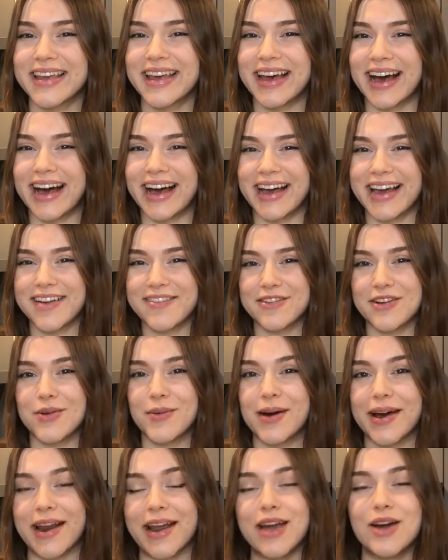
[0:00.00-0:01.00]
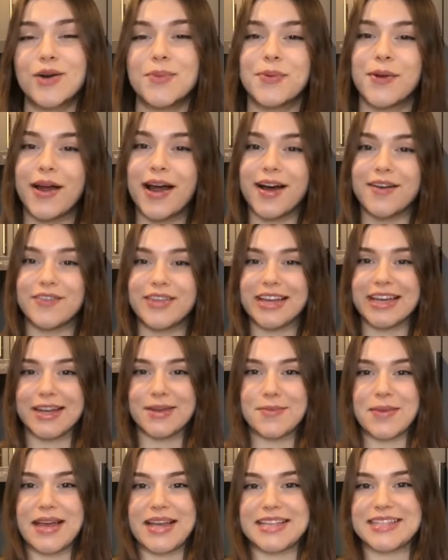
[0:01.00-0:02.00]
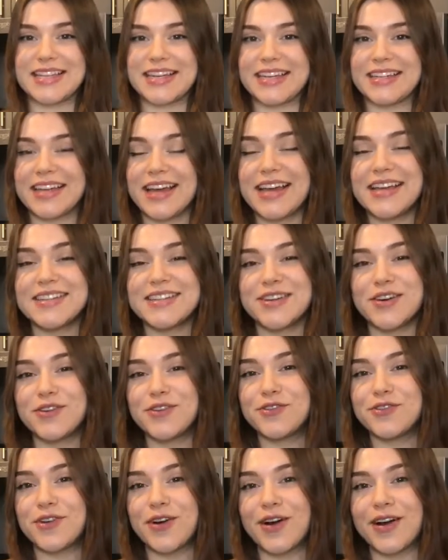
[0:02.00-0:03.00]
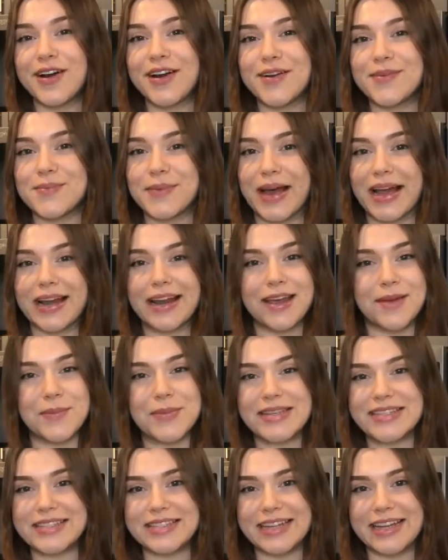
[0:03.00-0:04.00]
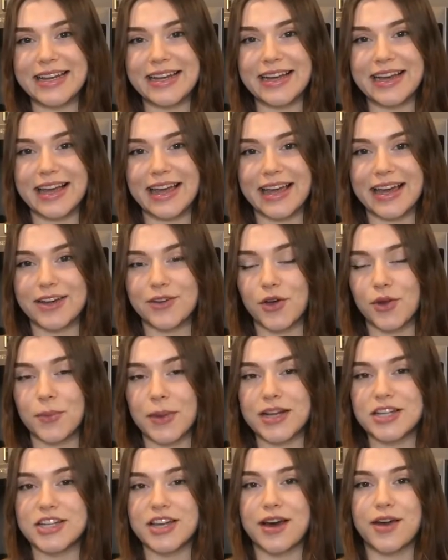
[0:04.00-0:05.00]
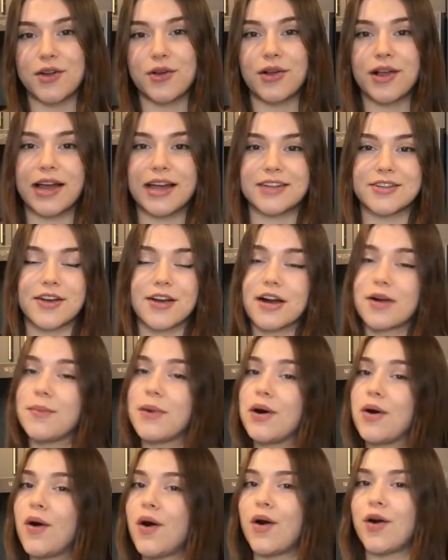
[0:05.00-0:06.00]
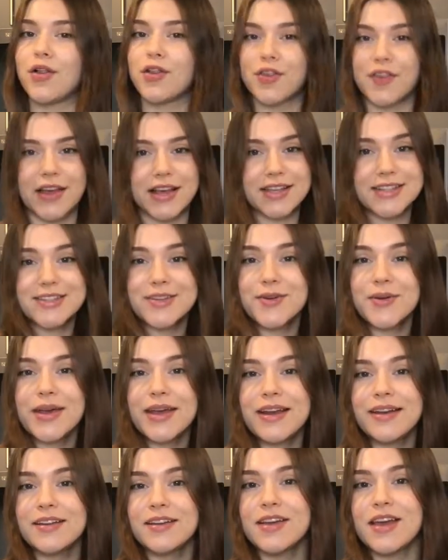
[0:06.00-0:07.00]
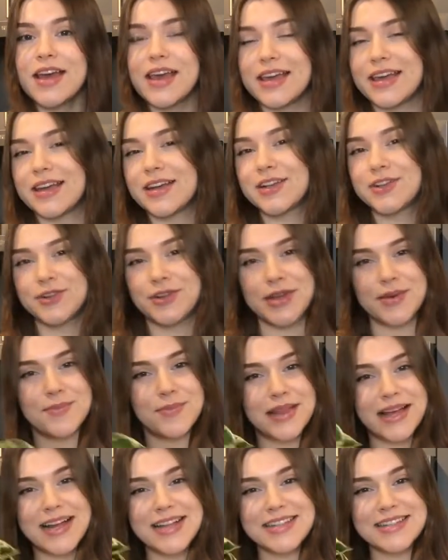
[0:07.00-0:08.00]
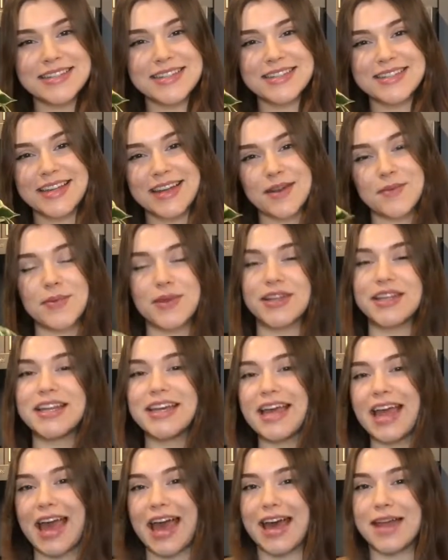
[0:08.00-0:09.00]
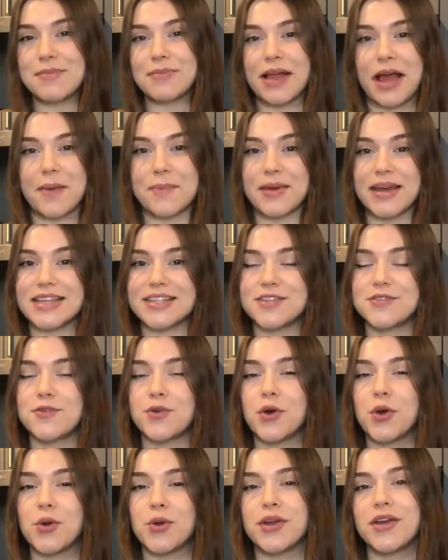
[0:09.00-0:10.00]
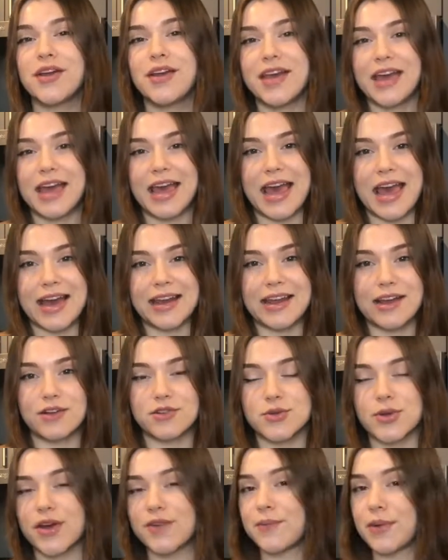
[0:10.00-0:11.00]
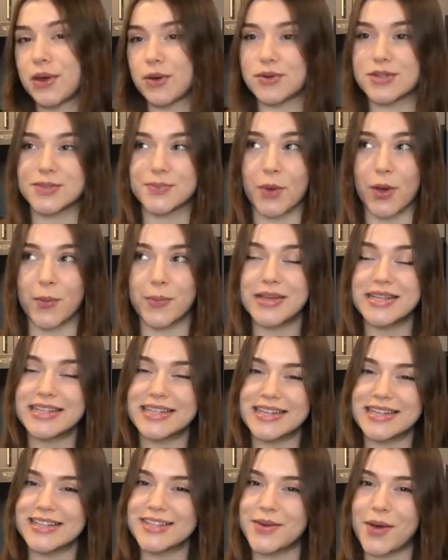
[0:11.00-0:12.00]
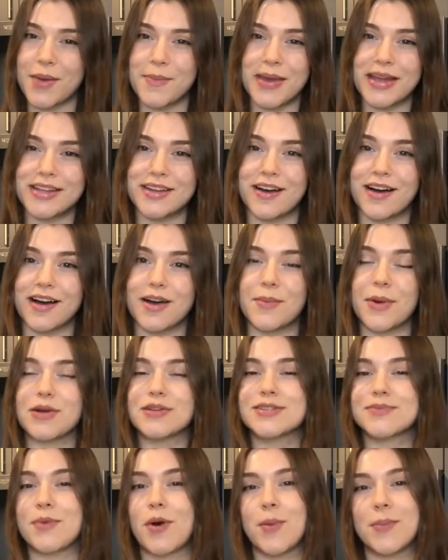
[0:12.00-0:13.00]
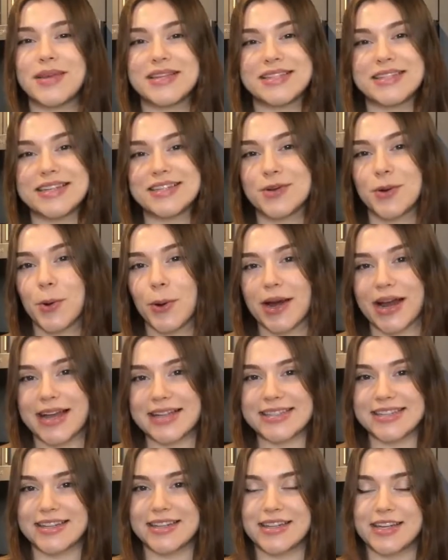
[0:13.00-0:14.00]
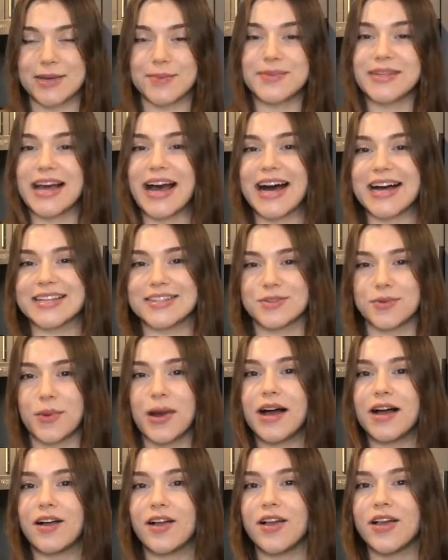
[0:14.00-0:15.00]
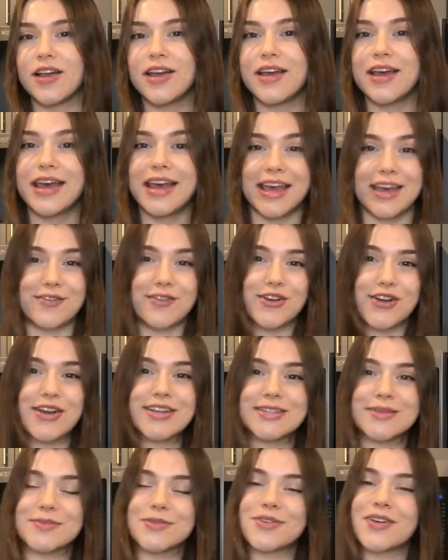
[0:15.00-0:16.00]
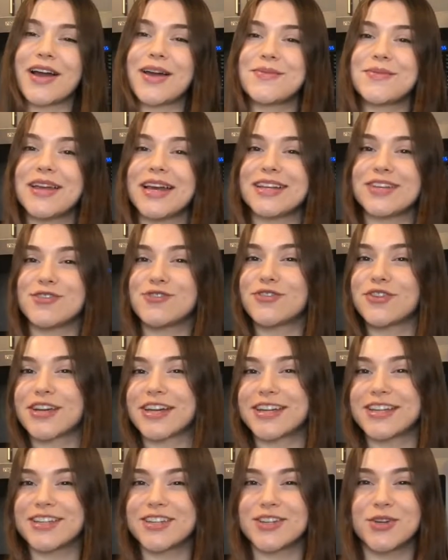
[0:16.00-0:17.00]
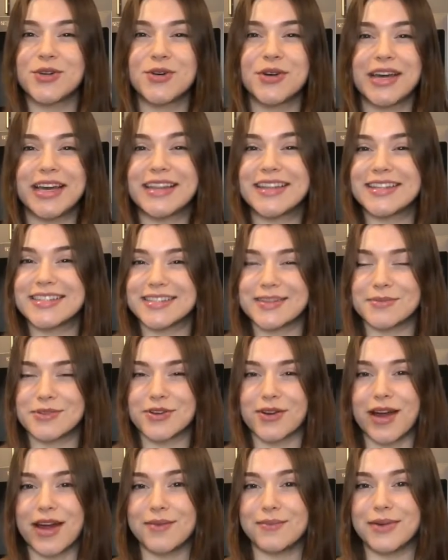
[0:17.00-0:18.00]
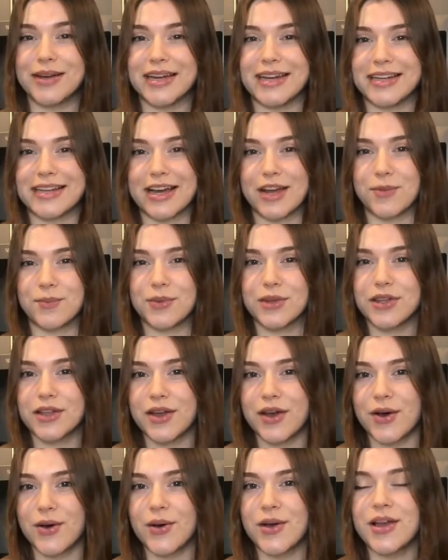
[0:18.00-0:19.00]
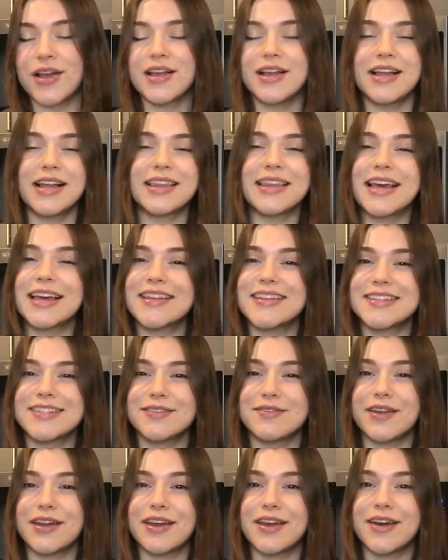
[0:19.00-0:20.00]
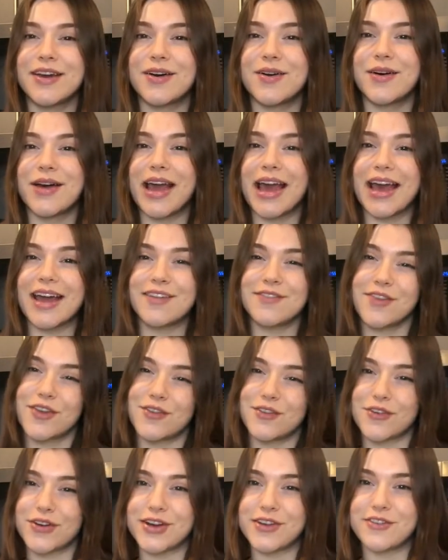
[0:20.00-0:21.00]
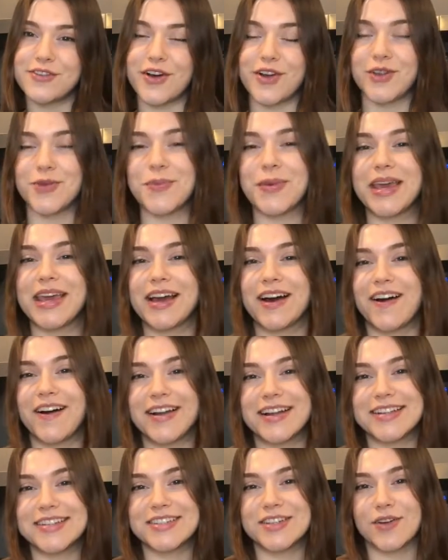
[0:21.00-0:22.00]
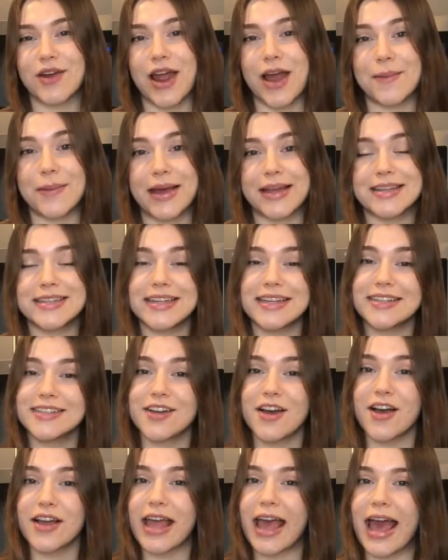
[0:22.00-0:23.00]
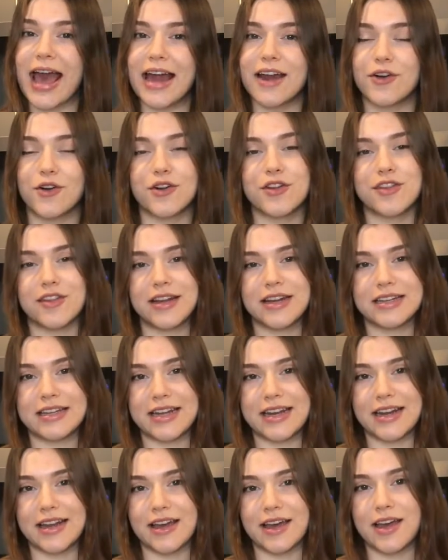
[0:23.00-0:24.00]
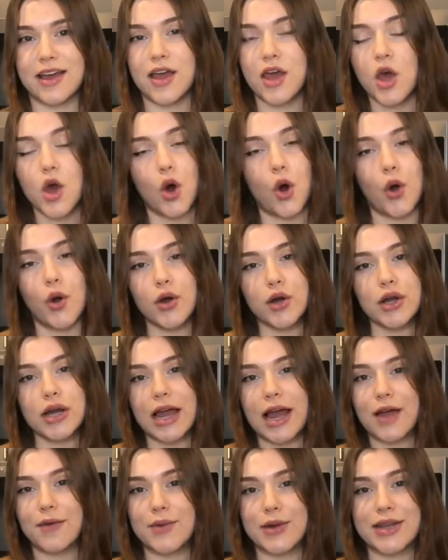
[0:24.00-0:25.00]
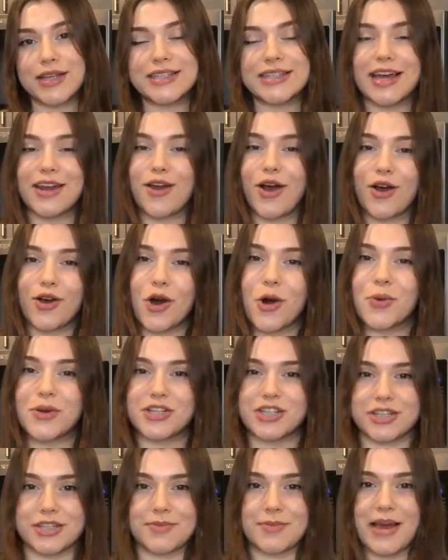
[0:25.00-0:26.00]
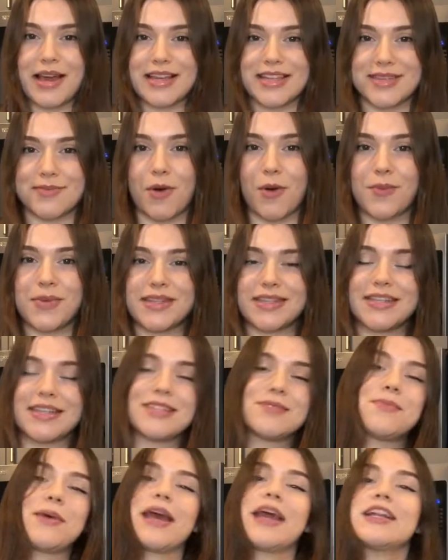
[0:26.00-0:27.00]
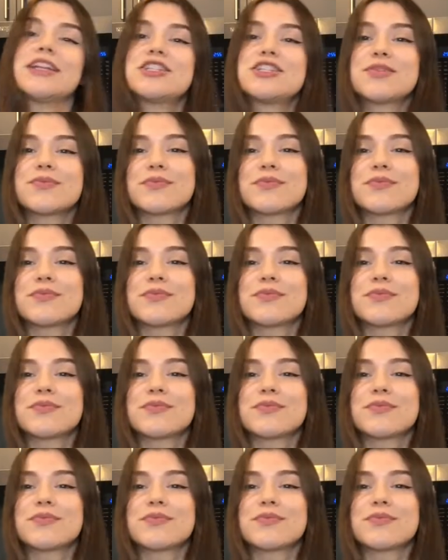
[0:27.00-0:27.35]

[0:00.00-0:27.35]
Hi everyone, I hope you're having an amazing day so far. My name is Dina and on my channel I talk about all things green, including plants, sustainability, and plant-based food. And I also have my own small business, so I may talk about small business or Etsy tips as well. If you're not subscribed yet, don't forget to hit the subscribe button down below, like this video, and feel free to follow me on Instagram and TikTok at EarthlingDina or at ReadySet.co, which is my small business page.